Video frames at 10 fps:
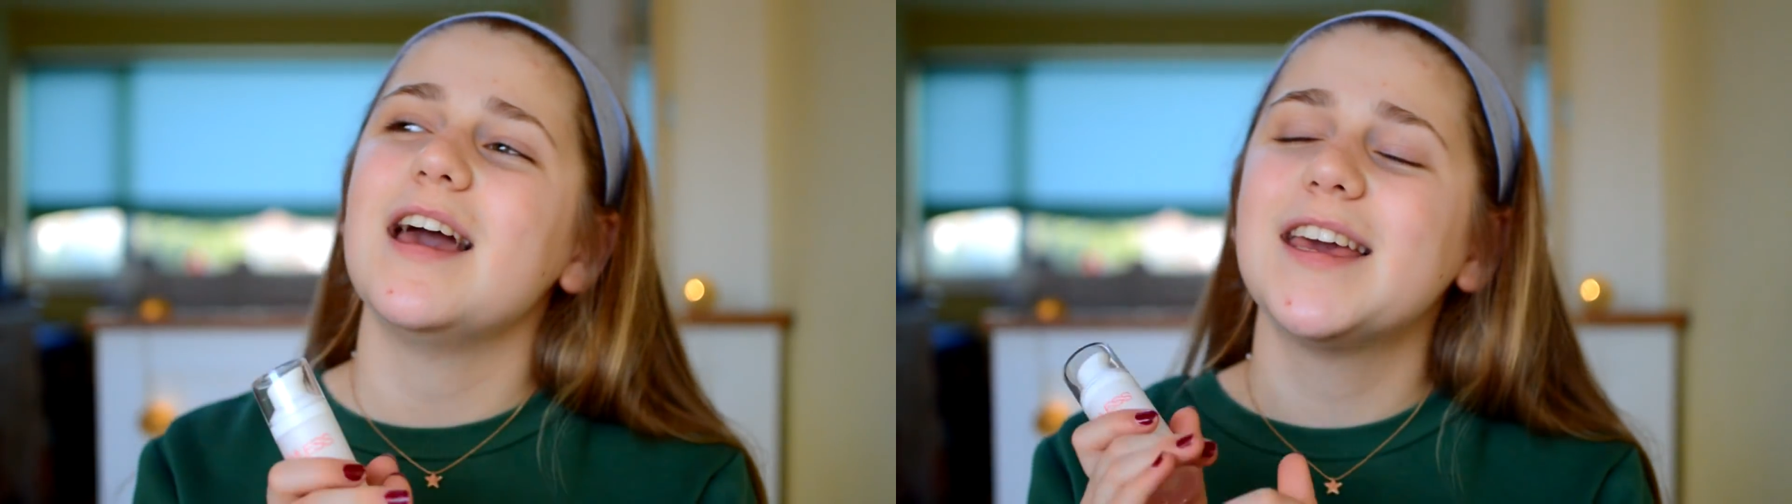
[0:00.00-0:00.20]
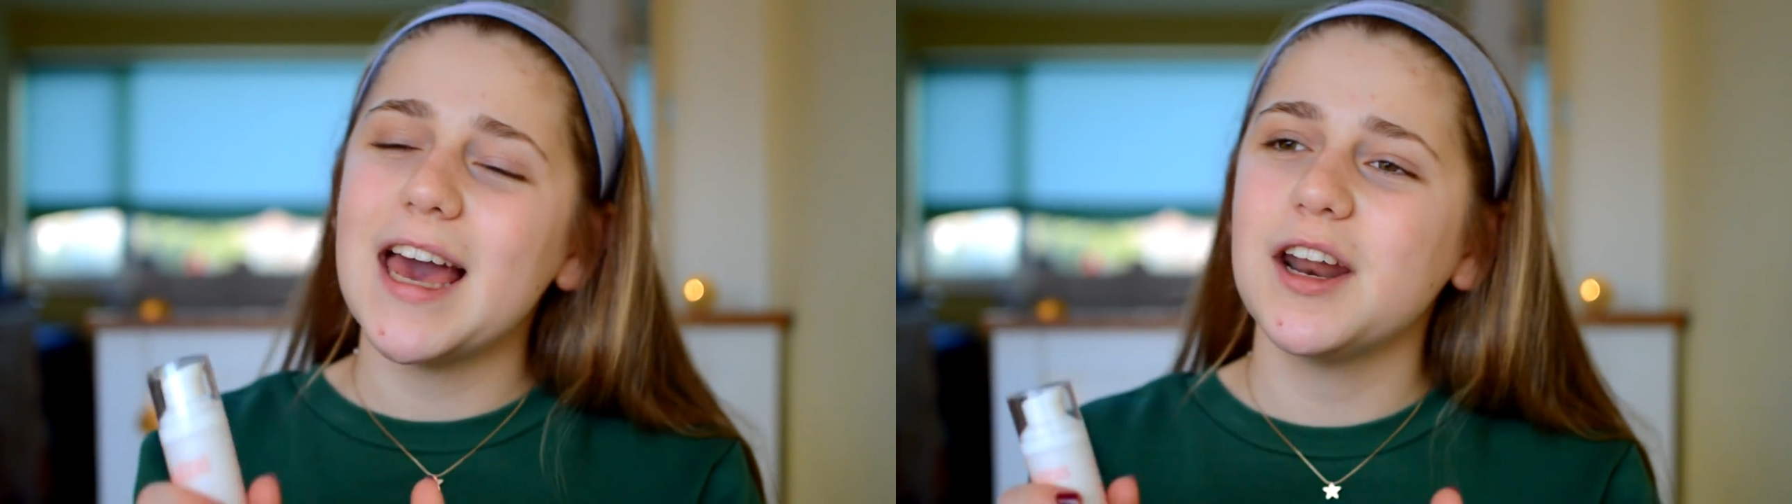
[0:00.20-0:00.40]

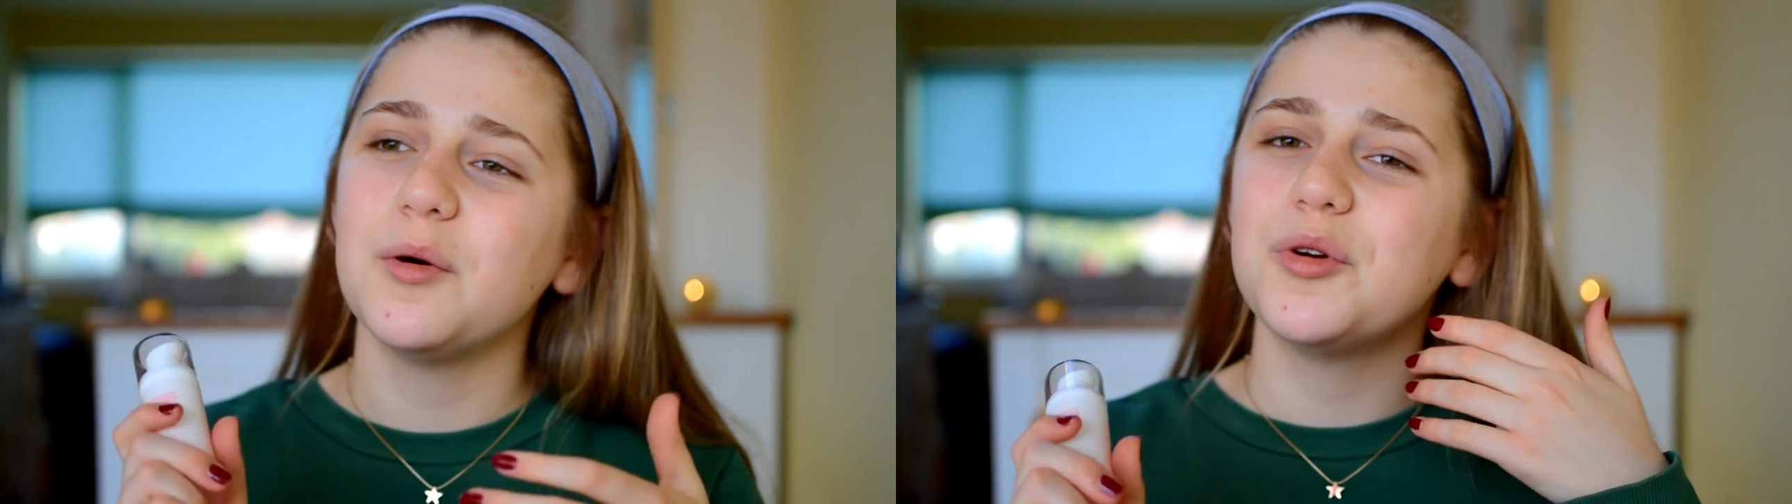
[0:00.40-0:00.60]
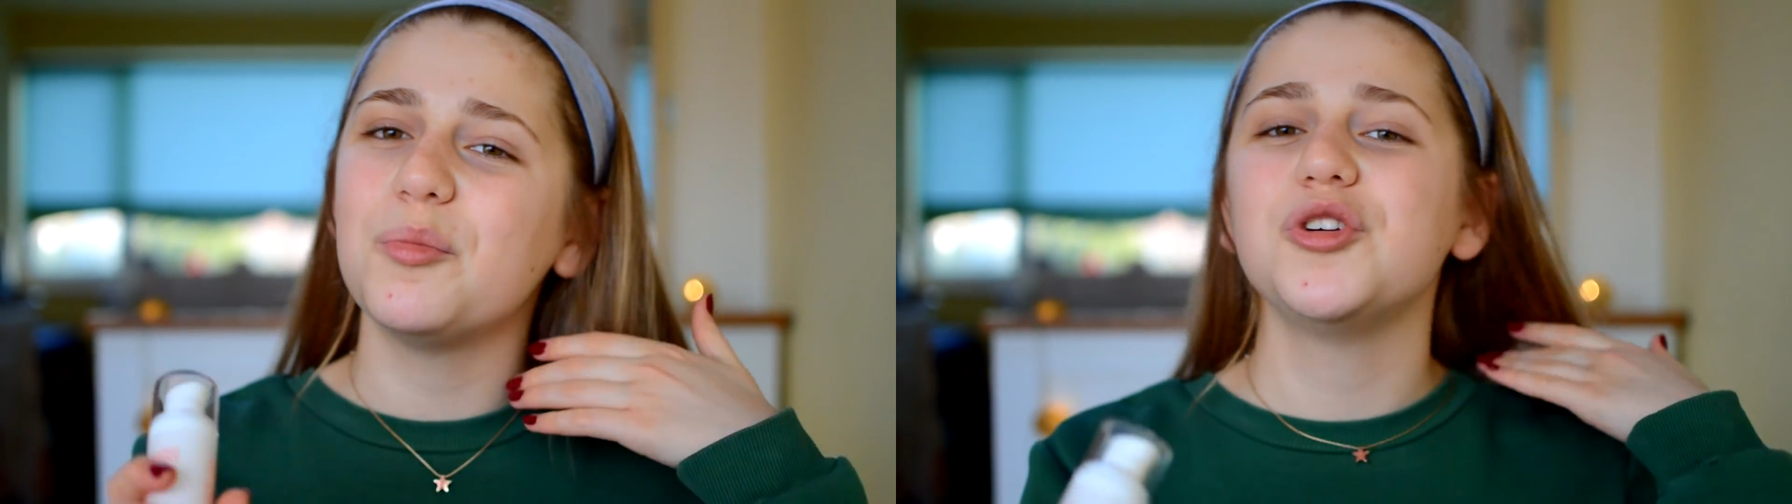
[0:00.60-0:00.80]
again I
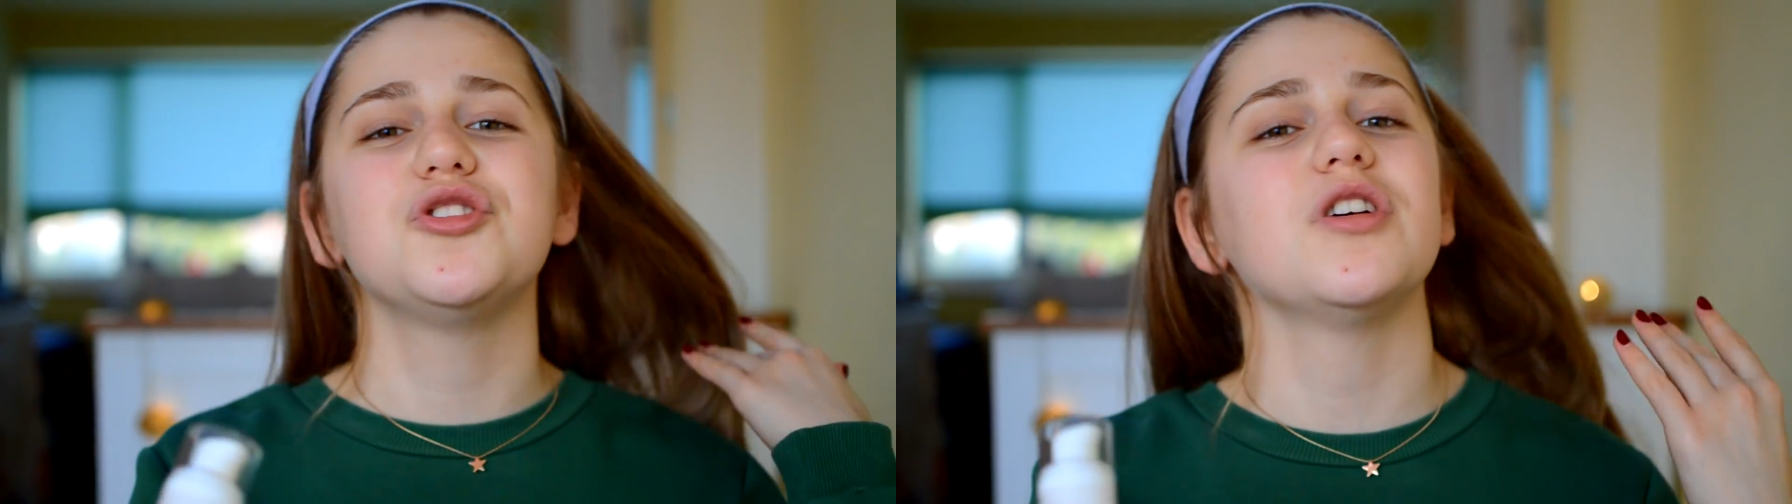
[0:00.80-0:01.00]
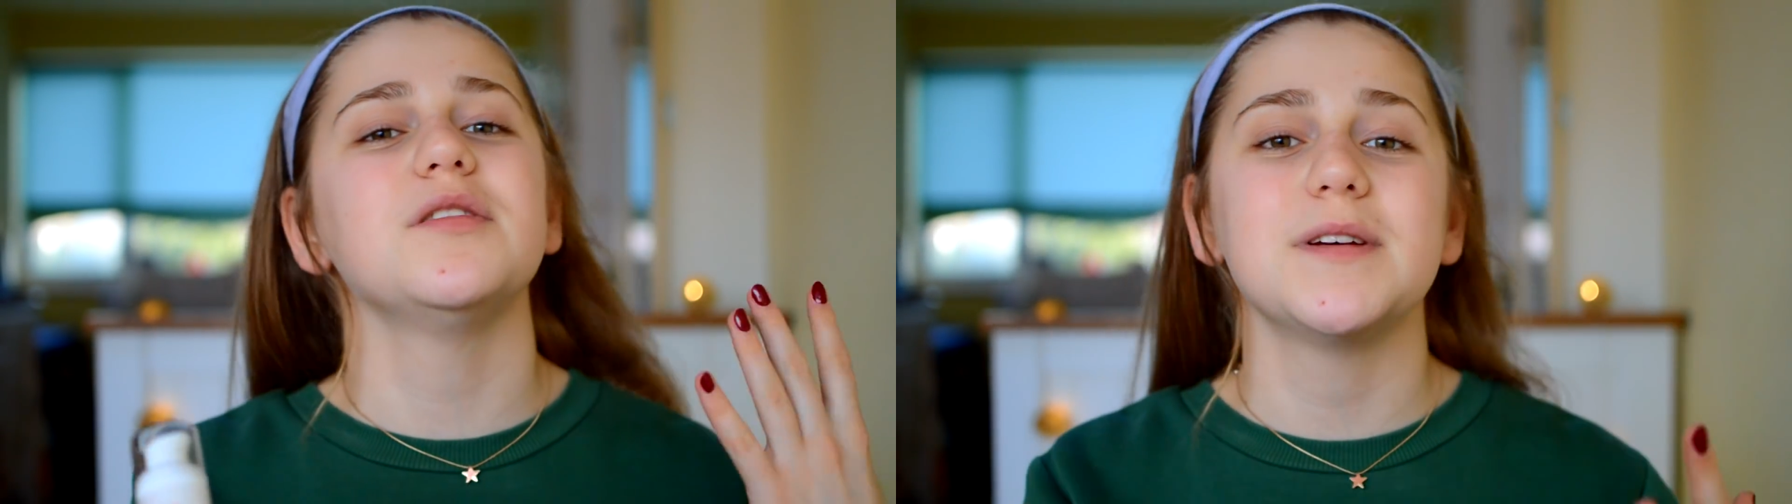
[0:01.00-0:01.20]
want to moisturize